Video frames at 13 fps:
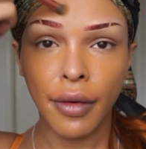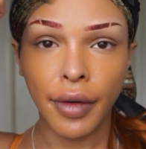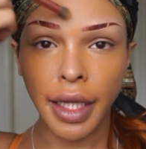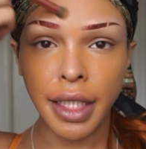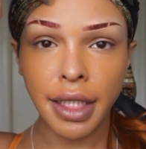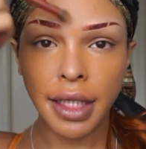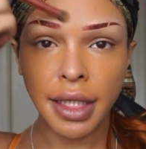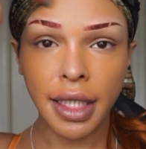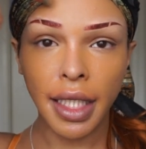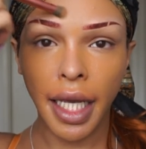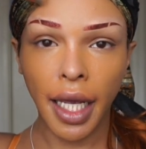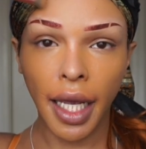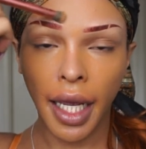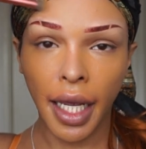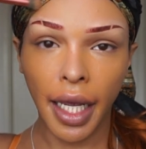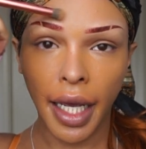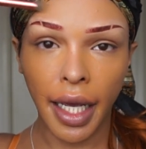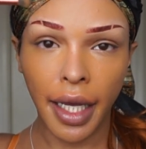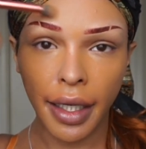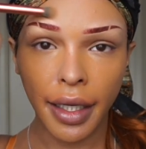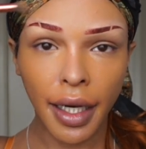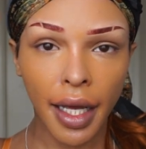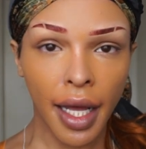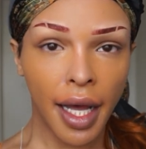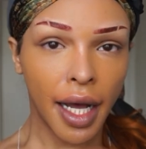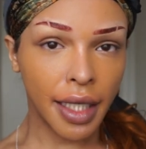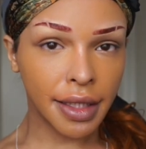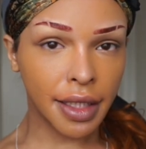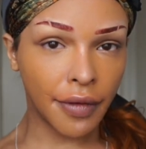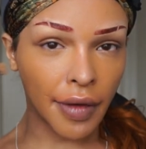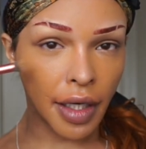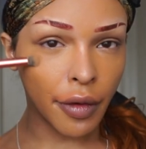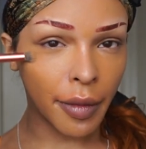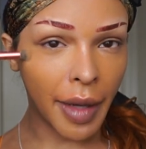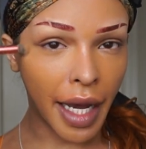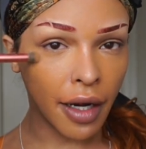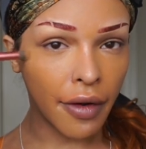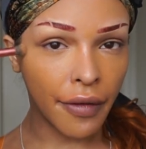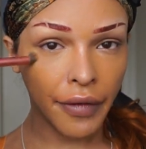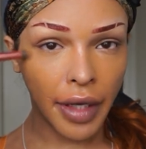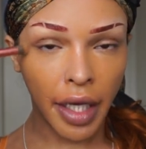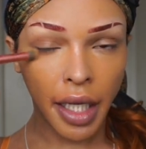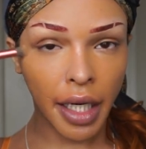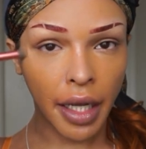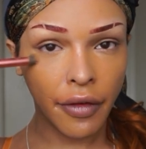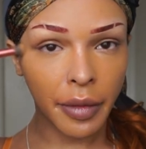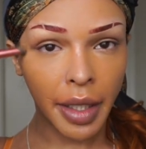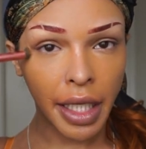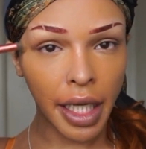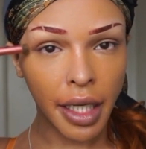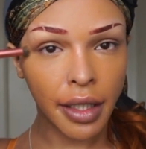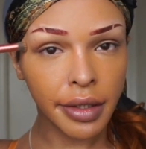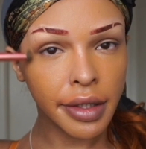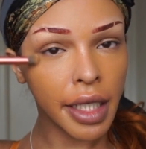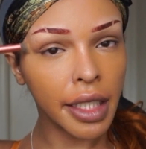religiously, and I still fuck with Back on Fig and everybody else.